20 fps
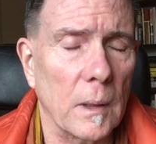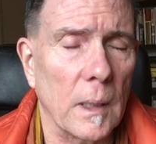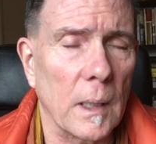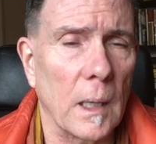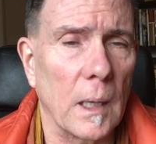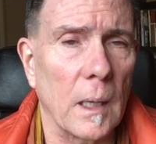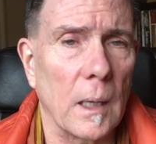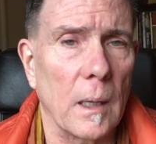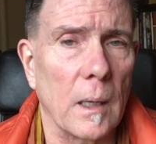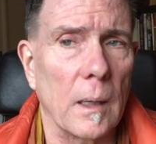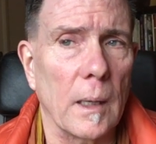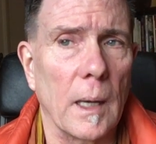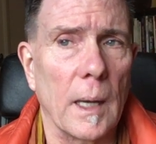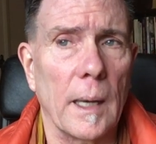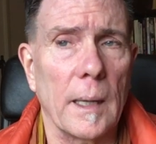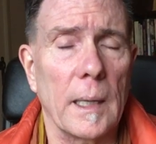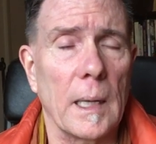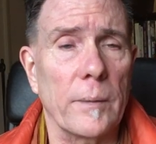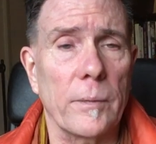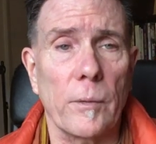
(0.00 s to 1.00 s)

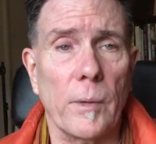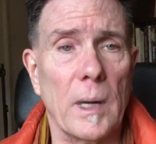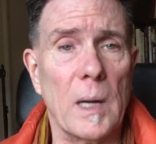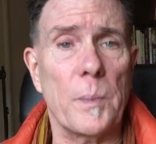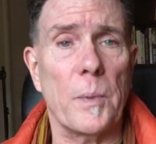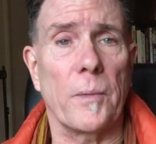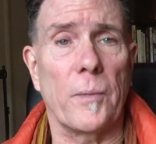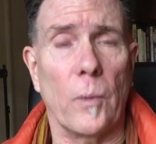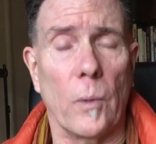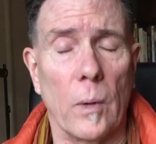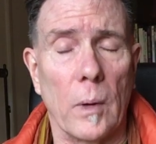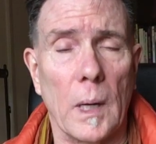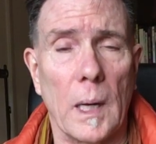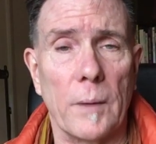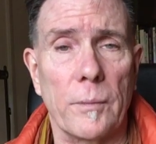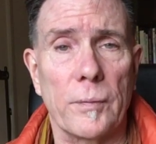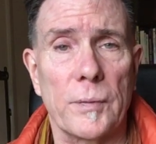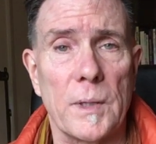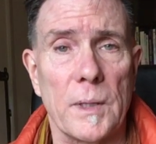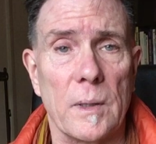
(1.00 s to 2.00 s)
I never read it before.
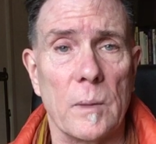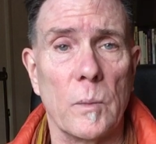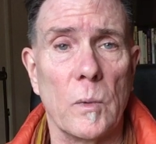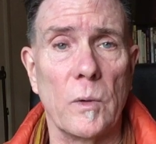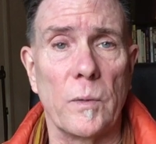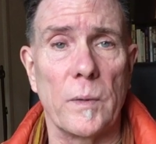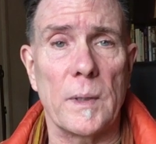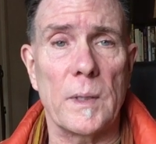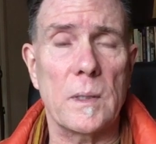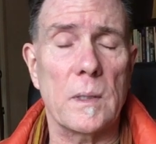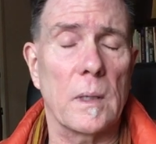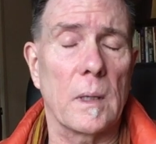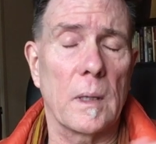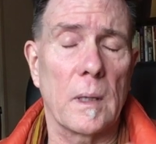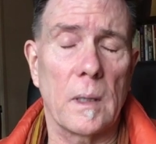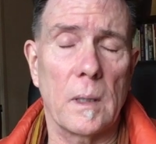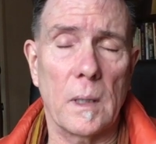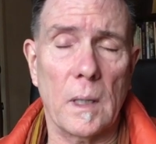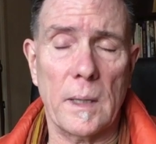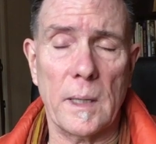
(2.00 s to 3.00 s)
I've seen the movies,
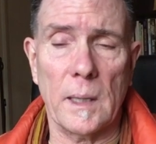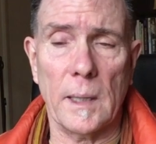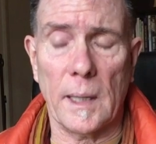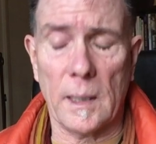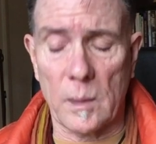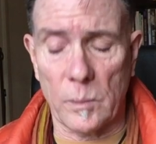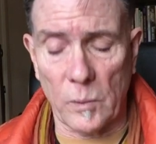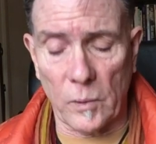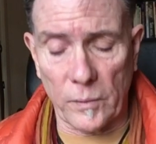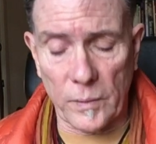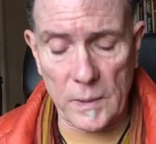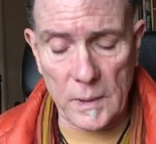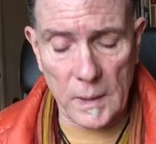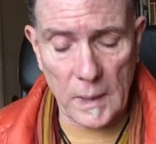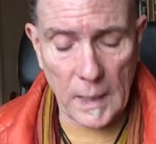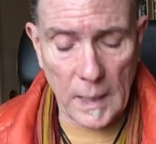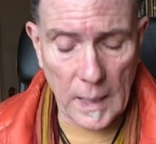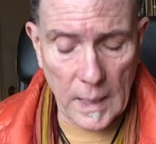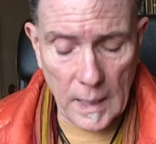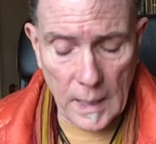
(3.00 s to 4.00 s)
nothing like the movies,
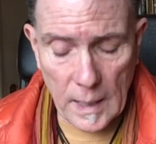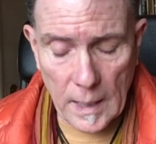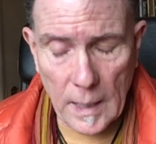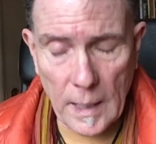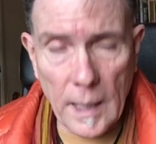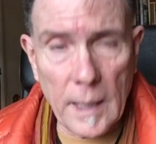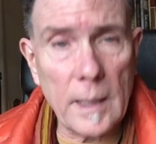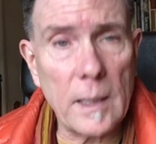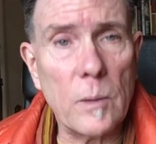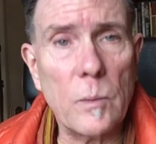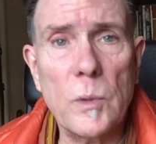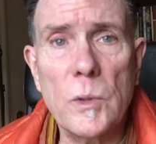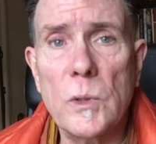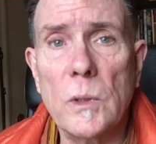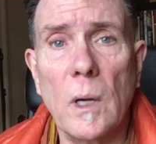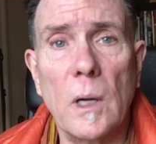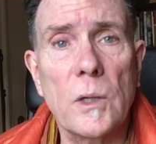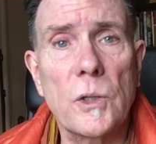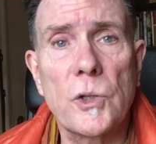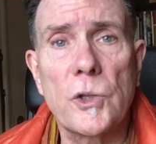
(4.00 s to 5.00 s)
and it was
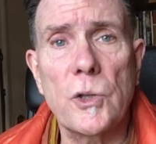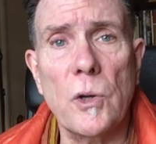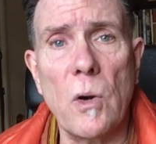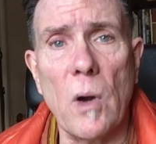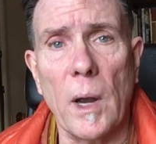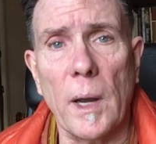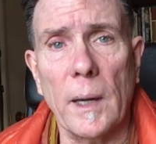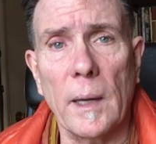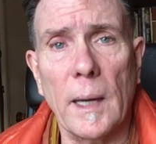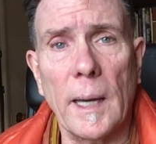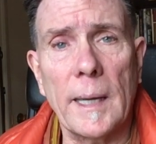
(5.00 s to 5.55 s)
a joy.